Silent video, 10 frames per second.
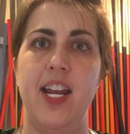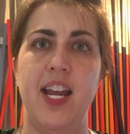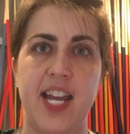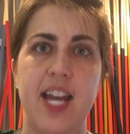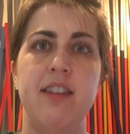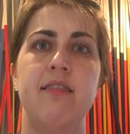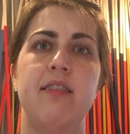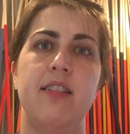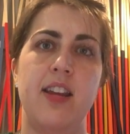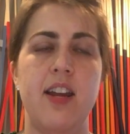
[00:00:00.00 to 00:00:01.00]
Again,
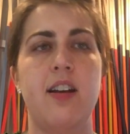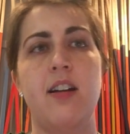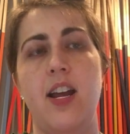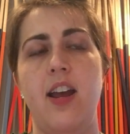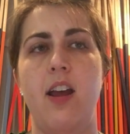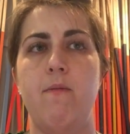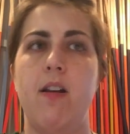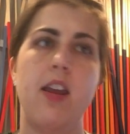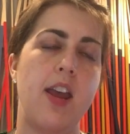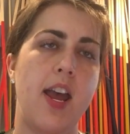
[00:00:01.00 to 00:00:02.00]
here and
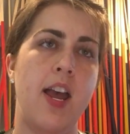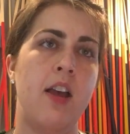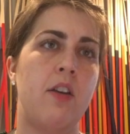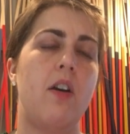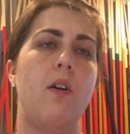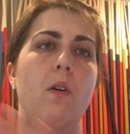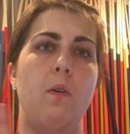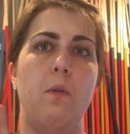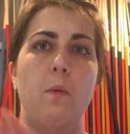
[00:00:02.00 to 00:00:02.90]
ready and go.